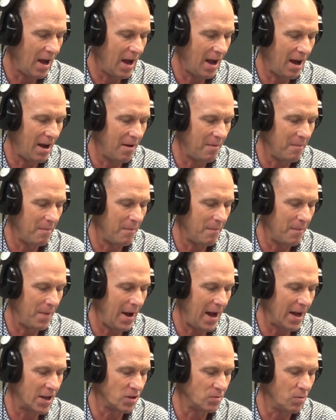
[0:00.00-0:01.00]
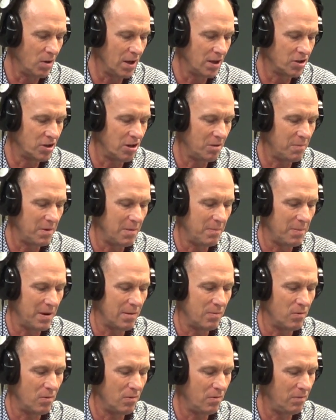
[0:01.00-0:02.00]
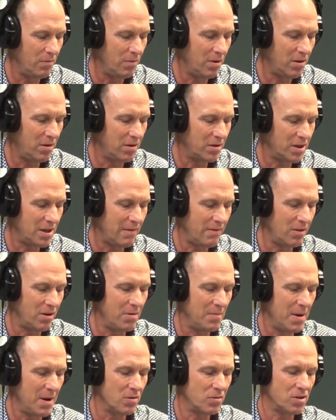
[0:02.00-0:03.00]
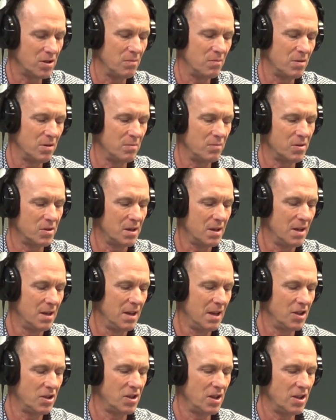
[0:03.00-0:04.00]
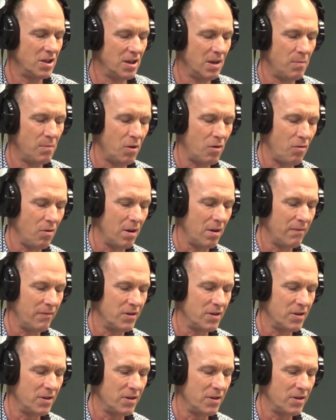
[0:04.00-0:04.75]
as well as helping people with suffering the mental symptoms associated with chronic